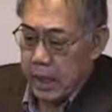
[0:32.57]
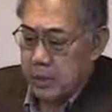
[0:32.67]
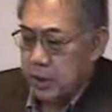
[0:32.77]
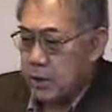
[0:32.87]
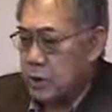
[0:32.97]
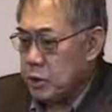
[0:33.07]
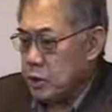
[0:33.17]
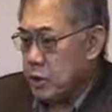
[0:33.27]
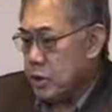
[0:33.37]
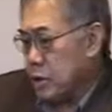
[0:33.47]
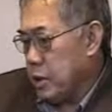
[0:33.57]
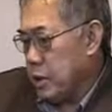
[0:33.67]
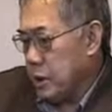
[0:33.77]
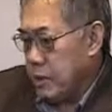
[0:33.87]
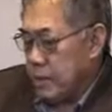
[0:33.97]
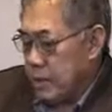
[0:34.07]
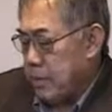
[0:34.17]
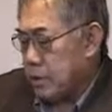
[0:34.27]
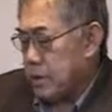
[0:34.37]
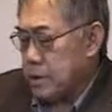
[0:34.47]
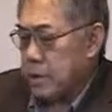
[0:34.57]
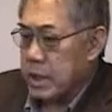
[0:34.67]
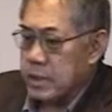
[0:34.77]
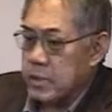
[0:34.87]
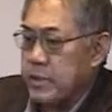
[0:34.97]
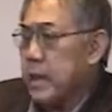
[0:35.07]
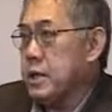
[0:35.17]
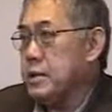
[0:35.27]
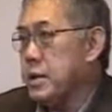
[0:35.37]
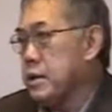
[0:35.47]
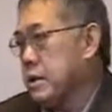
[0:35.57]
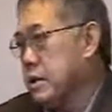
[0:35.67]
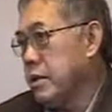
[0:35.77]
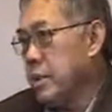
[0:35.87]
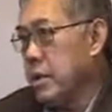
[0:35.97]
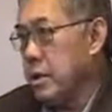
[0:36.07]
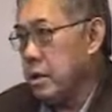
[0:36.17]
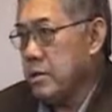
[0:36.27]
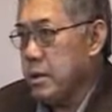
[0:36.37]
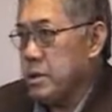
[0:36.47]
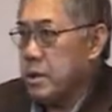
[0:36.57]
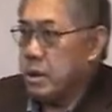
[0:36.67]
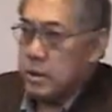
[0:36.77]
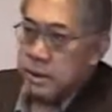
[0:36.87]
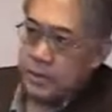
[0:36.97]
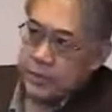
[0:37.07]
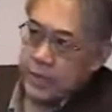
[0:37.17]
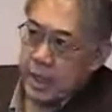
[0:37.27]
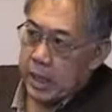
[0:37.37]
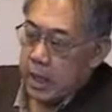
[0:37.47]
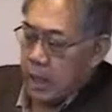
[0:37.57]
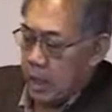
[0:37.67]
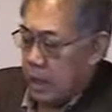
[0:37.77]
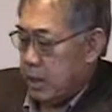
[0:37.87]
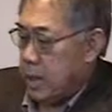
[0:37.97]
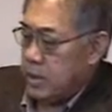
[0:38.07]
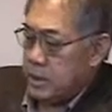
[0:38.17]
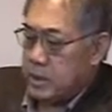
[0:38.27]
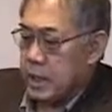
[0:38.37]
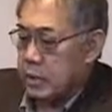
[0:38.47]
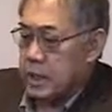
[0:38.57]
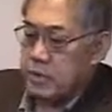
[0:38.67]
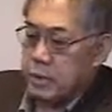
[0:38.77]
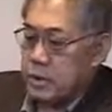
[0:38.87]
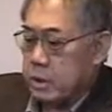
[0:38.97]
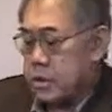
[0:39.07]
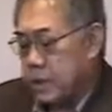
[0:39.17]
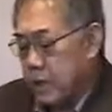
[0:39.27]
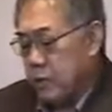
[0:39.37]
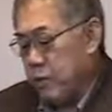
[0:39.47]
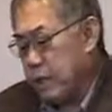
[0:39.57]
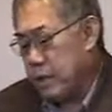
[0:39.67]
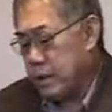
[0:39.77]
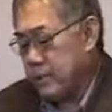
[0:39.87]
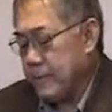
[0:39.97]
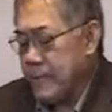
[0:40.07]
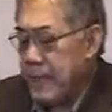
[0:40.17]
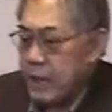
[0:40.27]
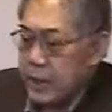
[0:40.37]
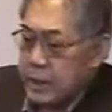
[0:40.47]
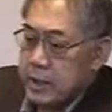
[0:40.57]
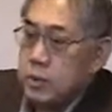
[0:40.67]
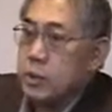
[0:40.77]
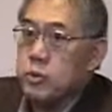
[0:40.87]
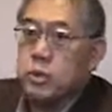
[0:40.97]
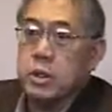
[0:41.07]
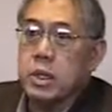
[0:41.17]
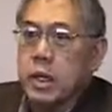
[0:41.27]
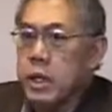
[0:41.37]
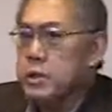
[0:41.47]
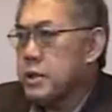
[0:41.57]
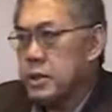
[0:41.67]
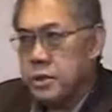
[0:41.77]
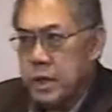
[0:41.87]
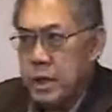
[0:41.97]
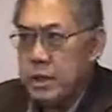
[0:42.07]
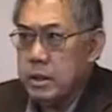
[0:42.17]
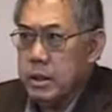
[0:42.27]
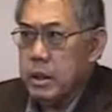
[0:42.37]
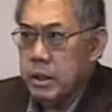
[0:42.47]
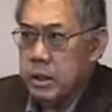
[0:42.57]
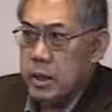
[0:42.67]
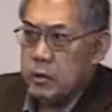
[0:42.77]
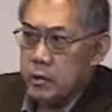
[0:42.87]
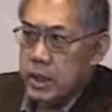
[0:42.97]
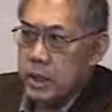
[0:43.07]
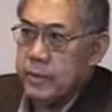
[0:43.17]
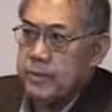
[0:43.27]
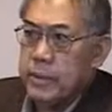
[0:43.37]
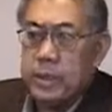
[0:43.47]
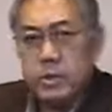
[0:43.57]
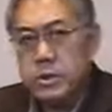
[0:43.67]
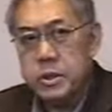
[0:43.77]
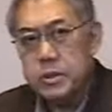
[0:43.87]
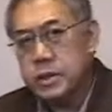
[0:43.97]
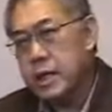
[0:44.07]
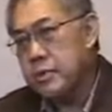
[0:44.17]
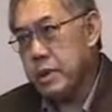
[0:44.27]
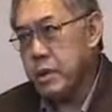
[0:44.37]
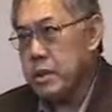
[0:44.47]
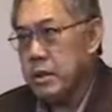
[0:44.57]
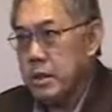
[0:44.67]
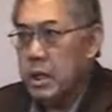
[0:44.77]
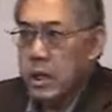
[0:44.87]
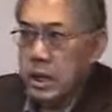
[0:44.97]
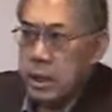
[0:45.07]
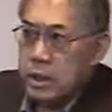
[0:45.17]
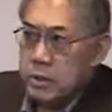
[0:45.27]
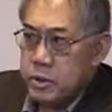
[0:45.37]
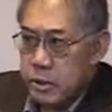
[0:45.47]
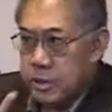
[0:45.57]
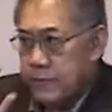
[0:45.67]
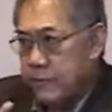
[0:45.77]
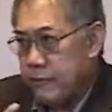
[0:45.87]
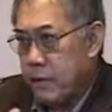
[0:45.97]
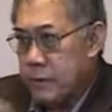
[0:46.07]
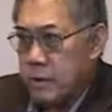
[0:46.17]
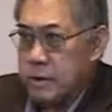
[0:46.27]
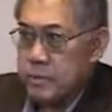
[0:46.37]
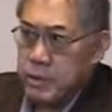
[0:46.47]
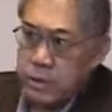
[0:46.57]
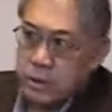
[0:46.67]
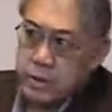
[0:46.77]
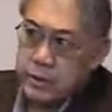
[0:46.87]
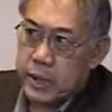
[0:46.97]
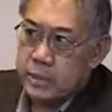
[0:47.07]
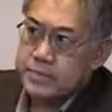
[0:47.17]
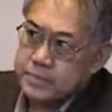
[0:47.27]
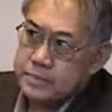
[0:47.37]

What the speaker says: And so, and my mother subscribed to a magazine called the Maryknoll Missionaries. And they always got these booklets, and I read it, and how they did good work. And you start seeing and reading, and then you see what's happening here. And then you start to form your own political thought.